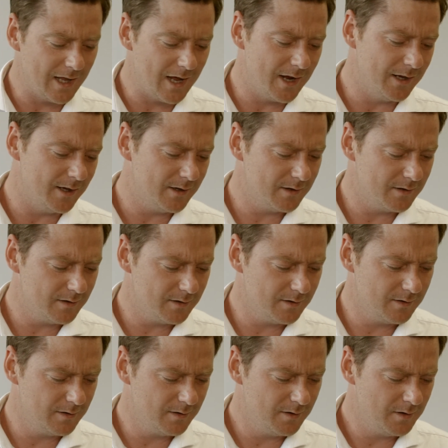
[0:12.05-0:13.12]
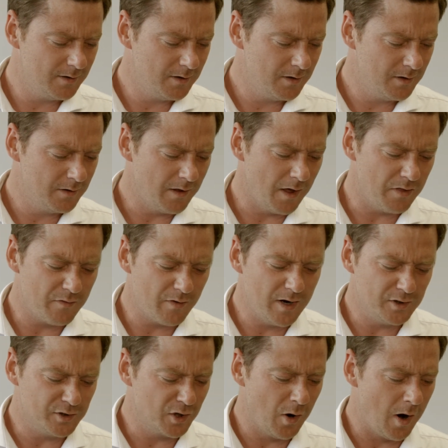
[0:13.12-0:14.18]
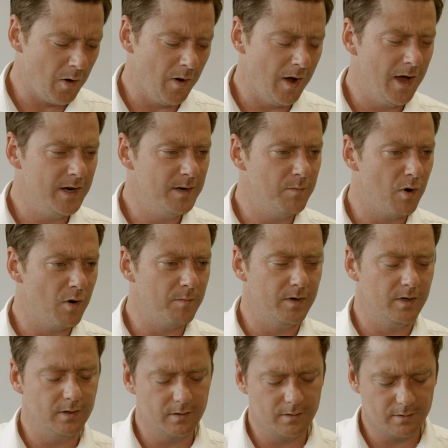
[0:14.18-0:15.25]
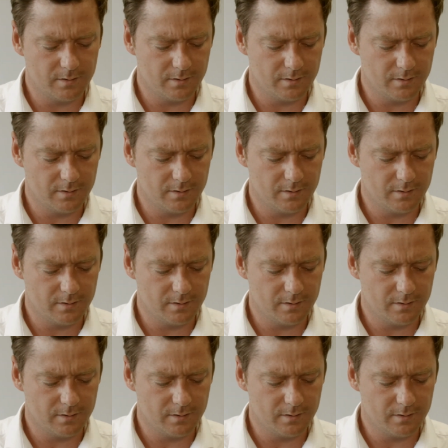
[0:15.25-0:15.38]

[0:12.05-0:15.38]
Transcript: light that threatened to go out at any moment.